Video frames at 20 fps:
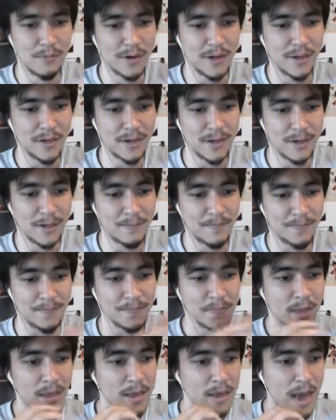but
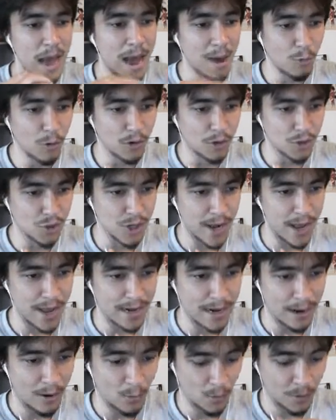I want to try it
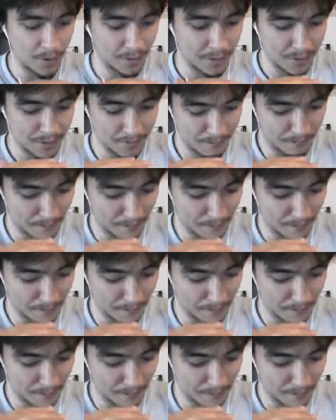out with